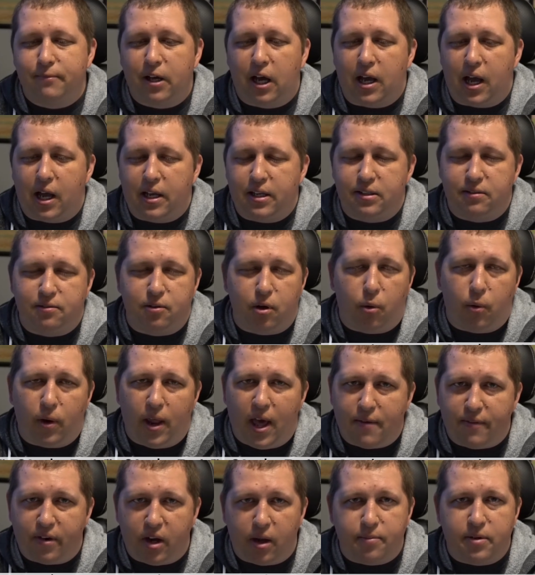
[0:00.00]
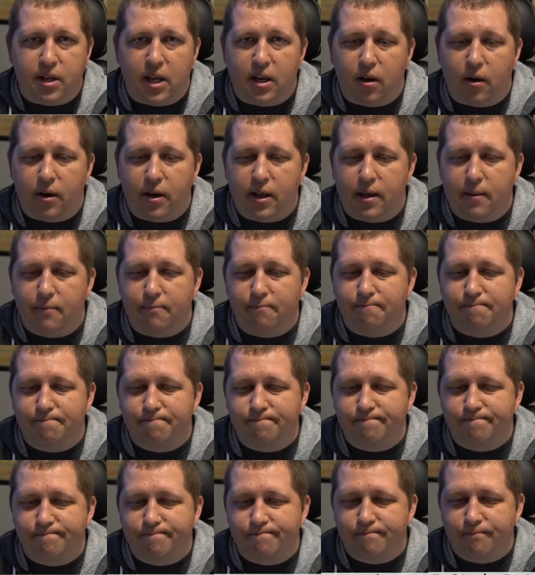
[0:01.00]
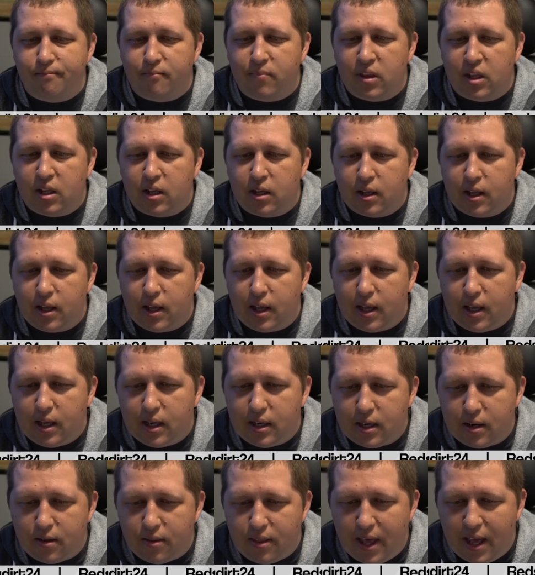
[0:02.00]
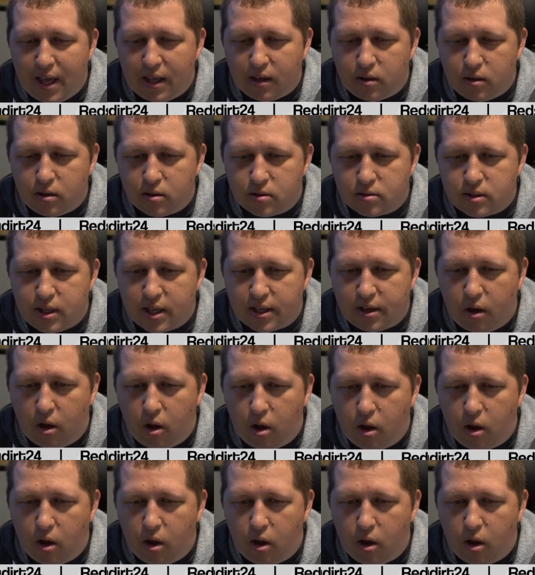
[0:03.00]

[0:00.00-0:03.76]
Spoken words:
I don't have an update on him. And that looks like